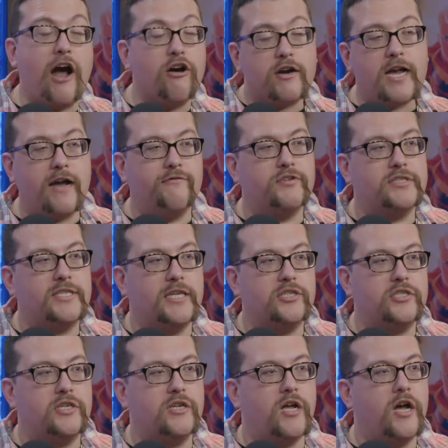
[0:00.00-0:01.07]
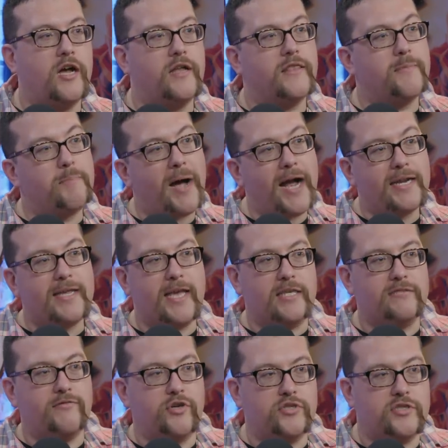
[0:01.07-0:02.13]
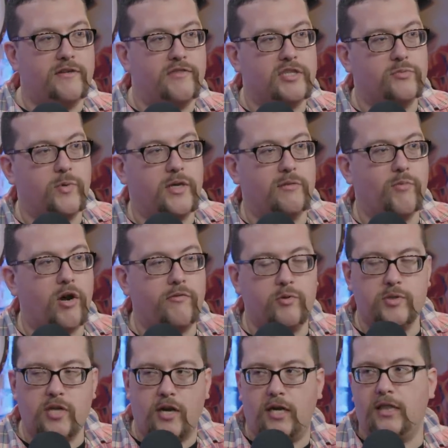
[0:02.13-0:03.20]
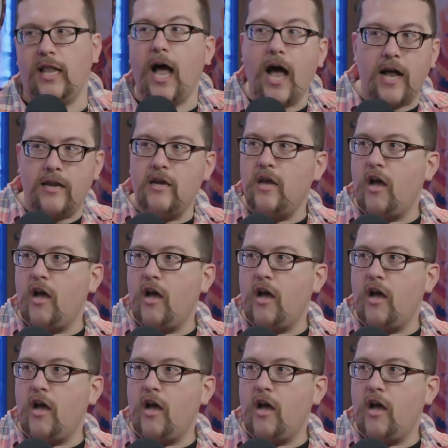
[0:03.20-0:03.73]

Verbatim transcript: our conversation on the podcast version of this week in marvel we talk a lot